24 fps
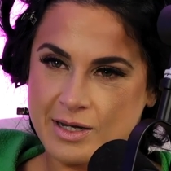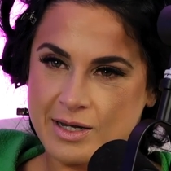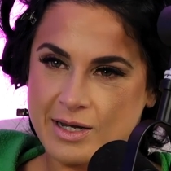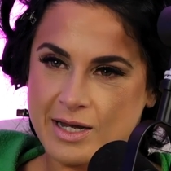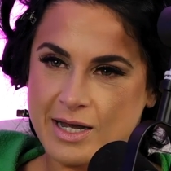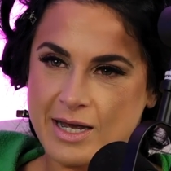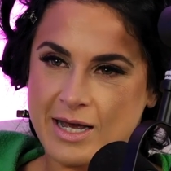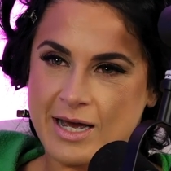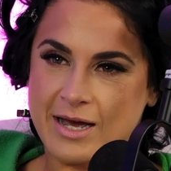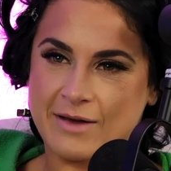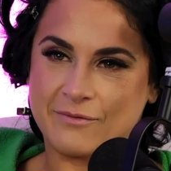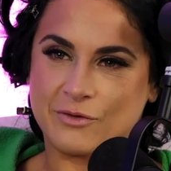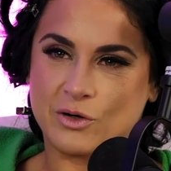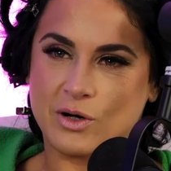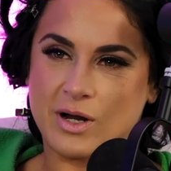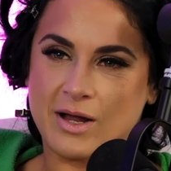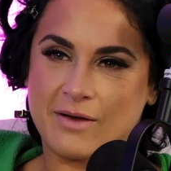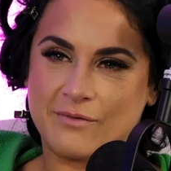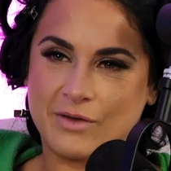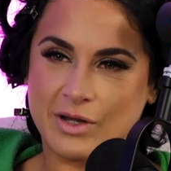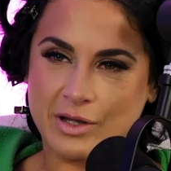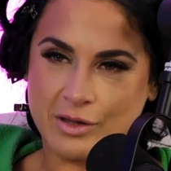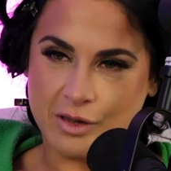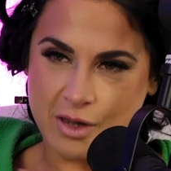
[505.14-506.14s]
after
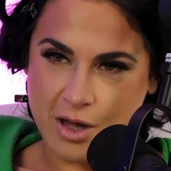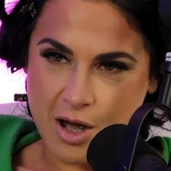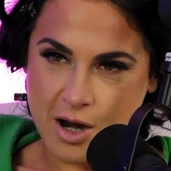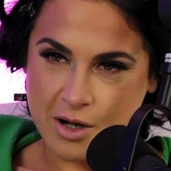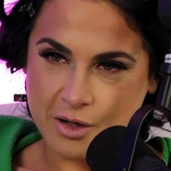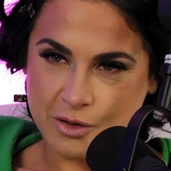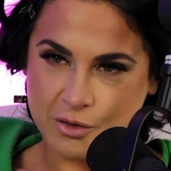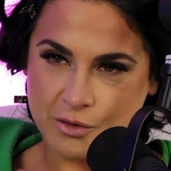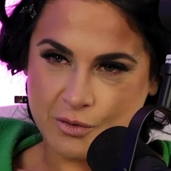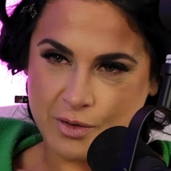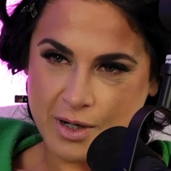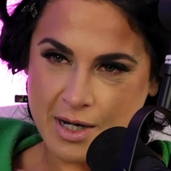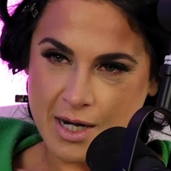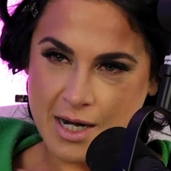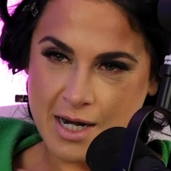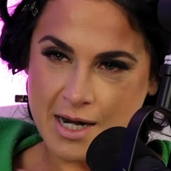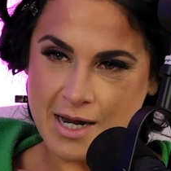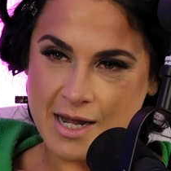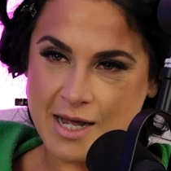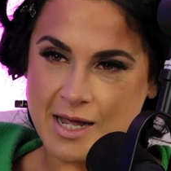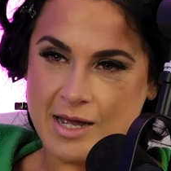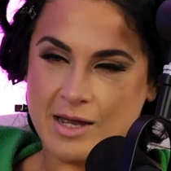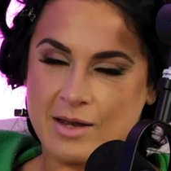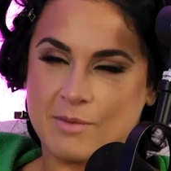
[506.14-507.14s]
having a law degree?
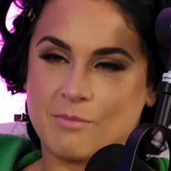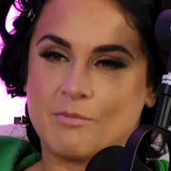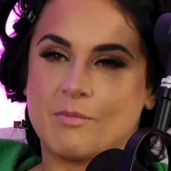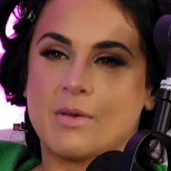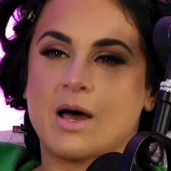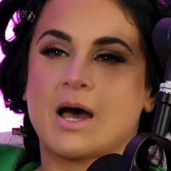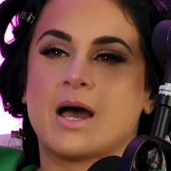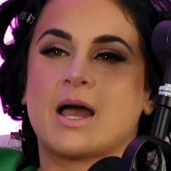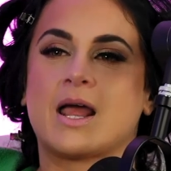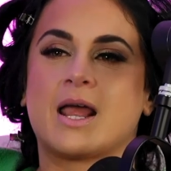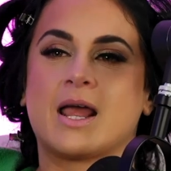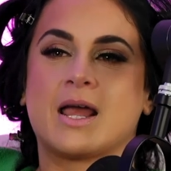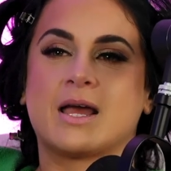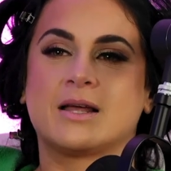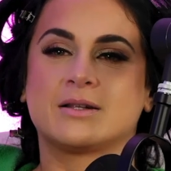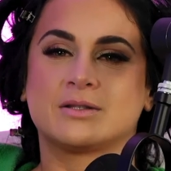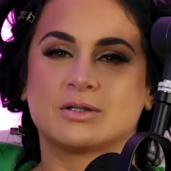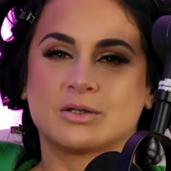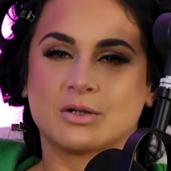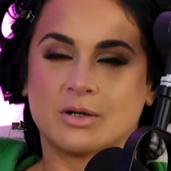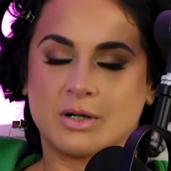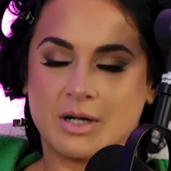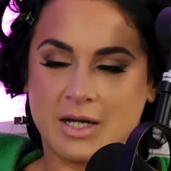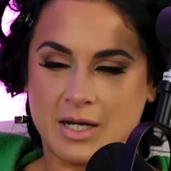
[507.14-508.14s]
And my
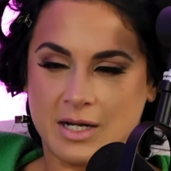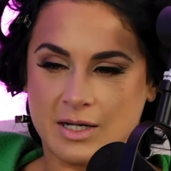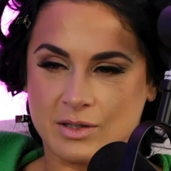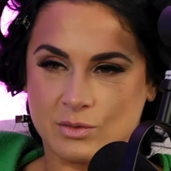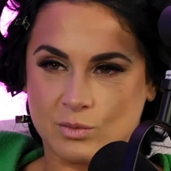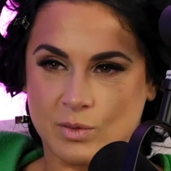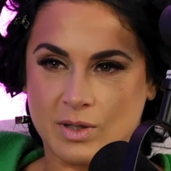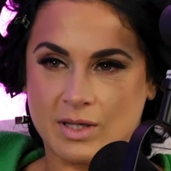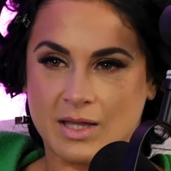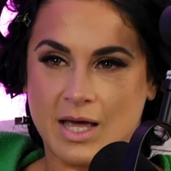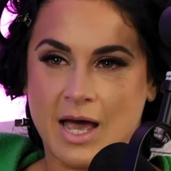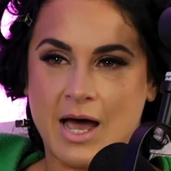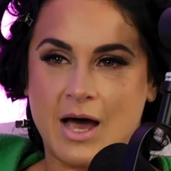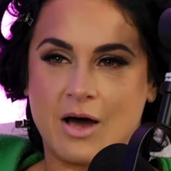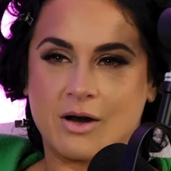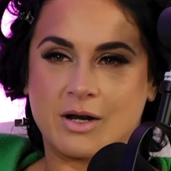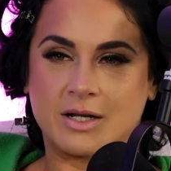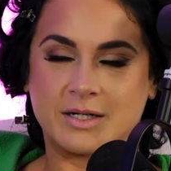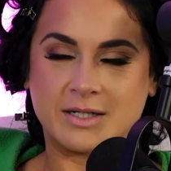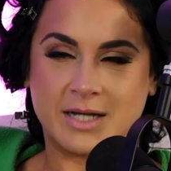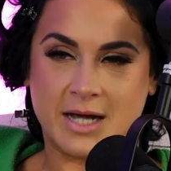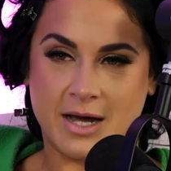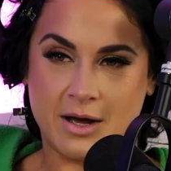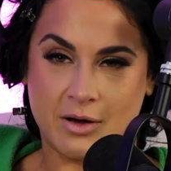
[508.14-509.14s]
answer is without a
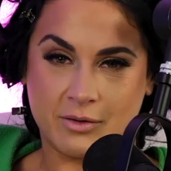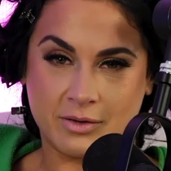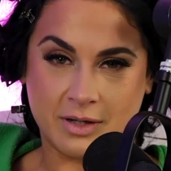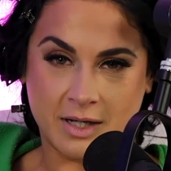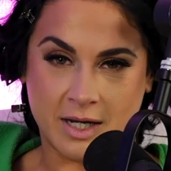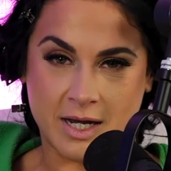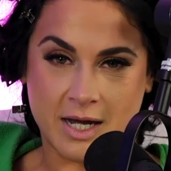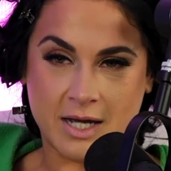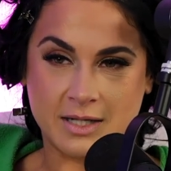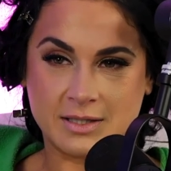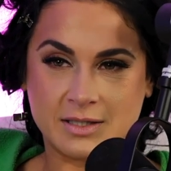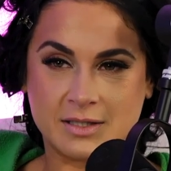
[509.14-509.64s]
doubt, yes.